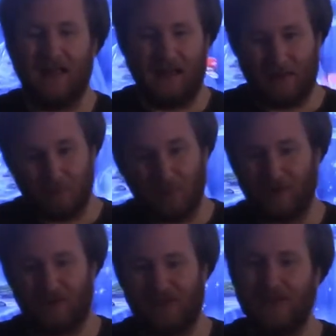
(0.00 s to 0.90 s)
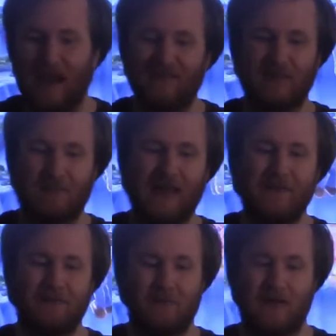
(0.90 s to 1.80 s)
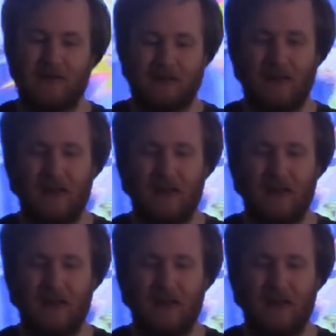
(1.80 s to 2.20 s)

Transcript: and worse, you have to pay for it.